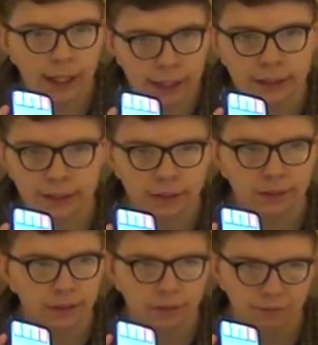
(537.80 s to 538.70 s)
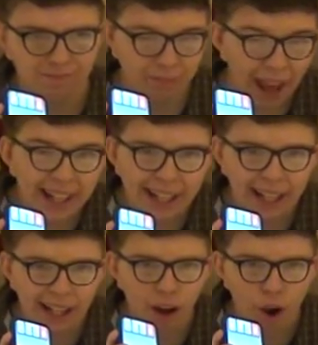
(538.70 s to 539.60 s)
is
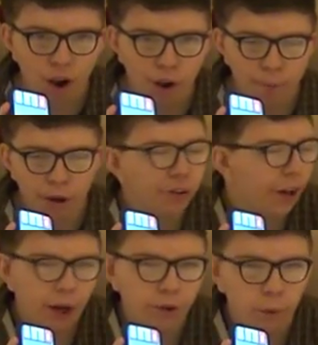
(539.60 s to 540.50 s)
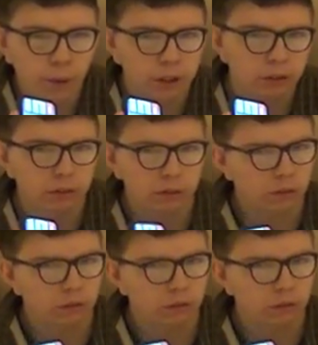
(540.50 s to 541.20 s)
Peggy. But I don't know how no one